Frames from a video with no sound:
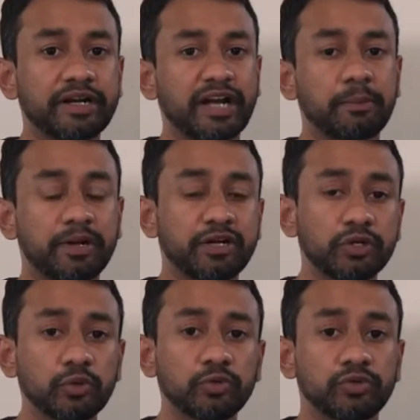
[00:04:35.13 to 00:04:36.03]
It can be
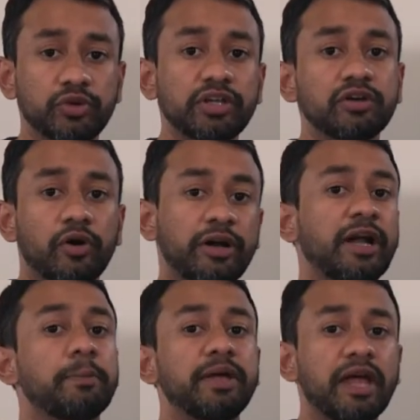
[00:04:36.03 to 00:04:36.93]
2, 3, or it
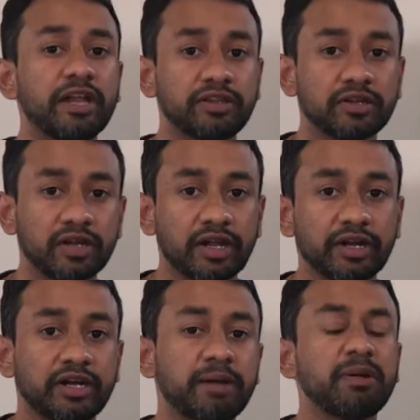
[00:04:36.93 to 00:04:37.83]
can be anything, like
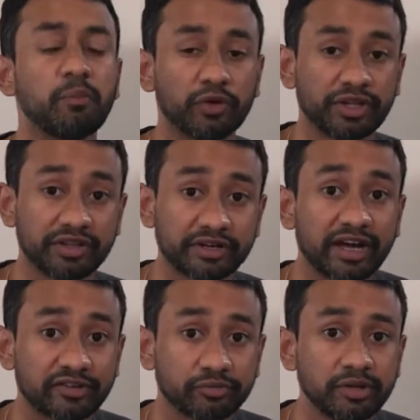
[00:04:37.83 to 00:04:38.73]
it can be more than that
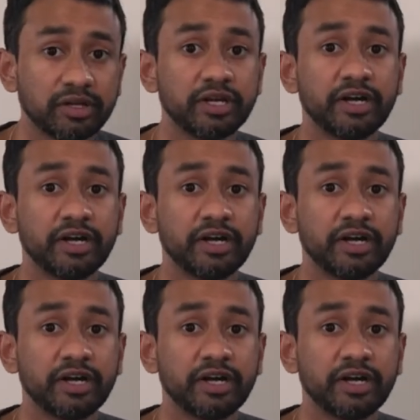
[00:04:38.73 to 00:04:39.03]
as well,